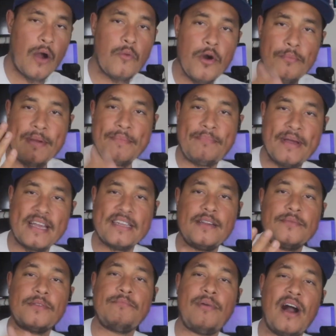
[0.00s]
I will be picking
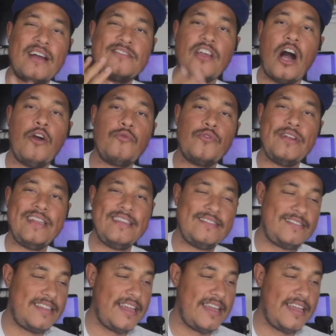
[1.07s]
up the box on release